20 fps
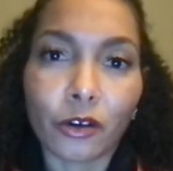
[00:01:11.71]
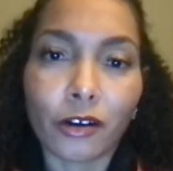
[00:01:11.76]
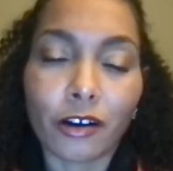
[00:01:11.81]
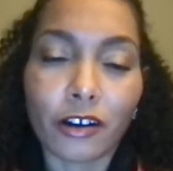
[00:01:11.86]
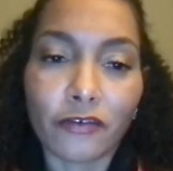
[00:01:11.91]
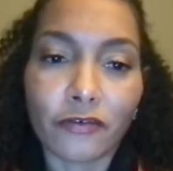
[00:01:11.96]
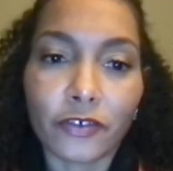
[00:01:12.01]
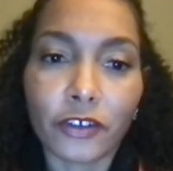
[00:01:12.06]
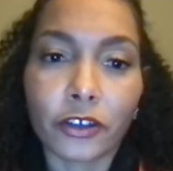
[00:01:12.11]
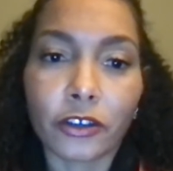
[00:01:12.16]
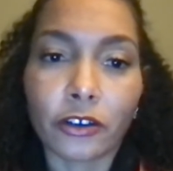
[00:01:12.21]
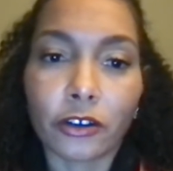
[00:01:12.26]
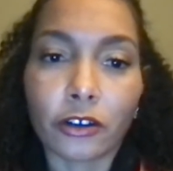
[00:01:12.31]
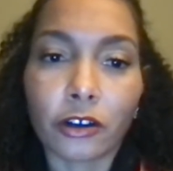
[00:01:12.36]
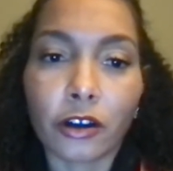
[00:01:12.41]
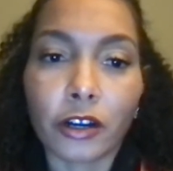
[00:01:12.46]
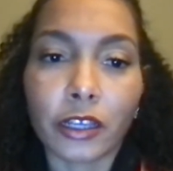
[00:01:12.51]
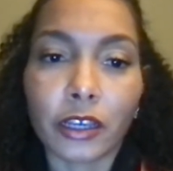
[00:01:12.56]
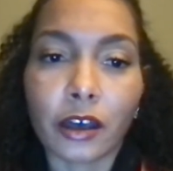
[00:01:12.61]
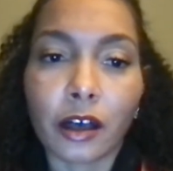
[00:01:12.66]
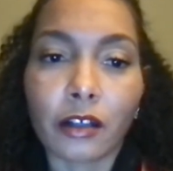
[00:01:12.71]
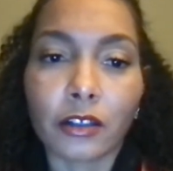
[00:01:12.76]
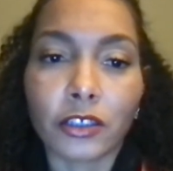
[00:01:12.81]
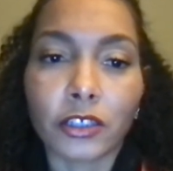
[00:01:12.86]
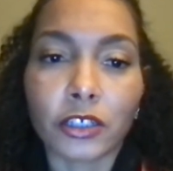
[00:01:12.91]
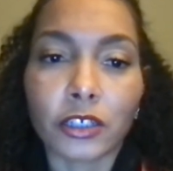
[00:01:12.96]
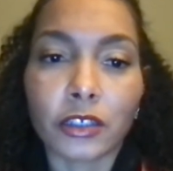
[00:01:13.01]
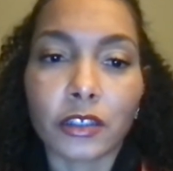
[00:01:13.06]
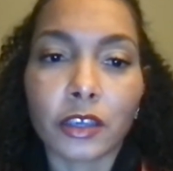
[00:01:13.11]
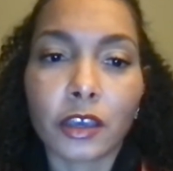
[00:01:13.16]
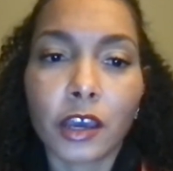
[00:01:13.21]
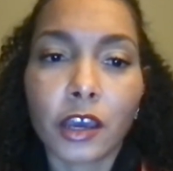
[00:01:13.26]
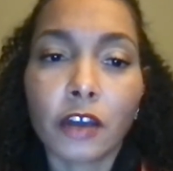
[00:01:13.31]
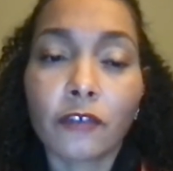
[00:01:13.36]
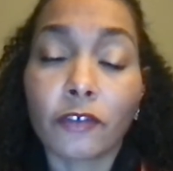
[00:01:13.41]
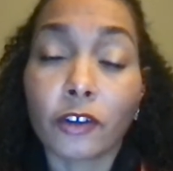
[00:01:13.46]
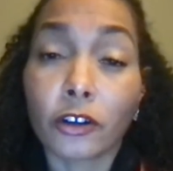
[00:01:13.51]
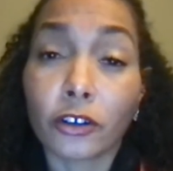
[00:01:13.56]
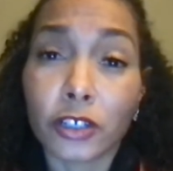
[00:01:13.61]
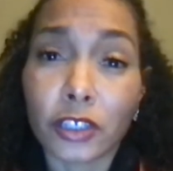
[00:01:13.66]
a heart failure
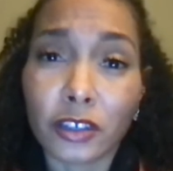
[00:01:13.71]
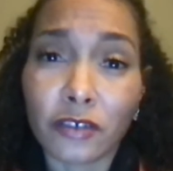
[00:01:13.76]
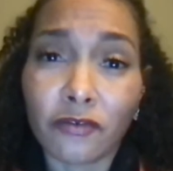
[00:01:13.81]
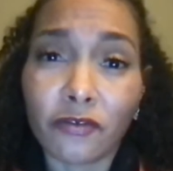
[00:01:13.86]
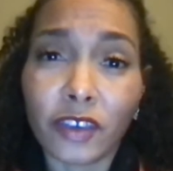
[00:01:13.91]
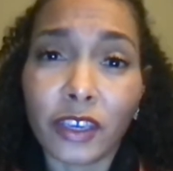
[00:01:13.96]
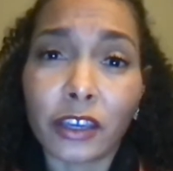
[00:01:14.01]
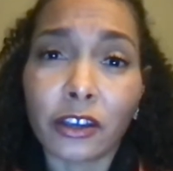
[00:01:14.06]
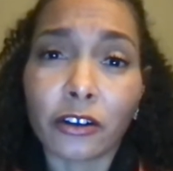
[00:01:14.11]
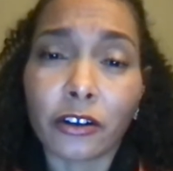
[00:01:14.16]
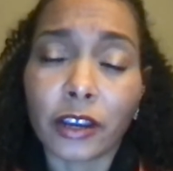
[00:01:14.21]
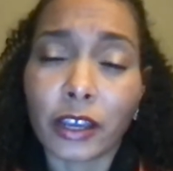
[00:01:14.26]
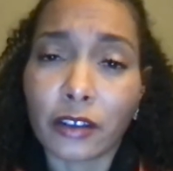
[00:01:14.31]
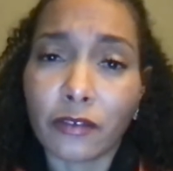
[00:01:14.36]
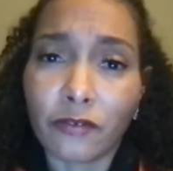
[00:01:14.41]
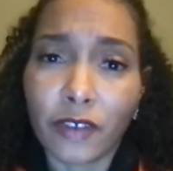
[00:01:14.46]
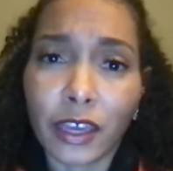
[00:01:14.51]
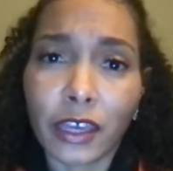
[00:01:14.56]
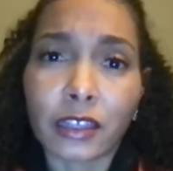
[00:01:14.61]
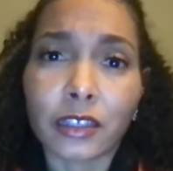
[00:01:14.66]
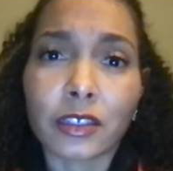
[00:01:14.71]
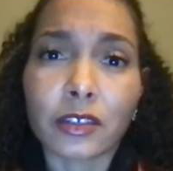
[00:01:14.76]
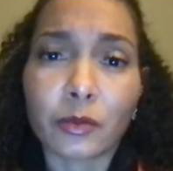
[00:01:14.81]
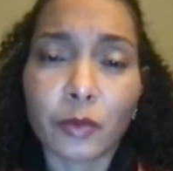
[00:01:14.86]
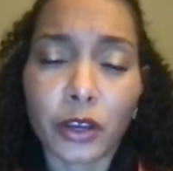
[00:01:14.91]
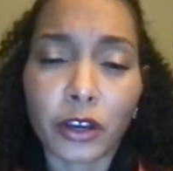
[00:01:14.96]
cardiologist for her severe advanced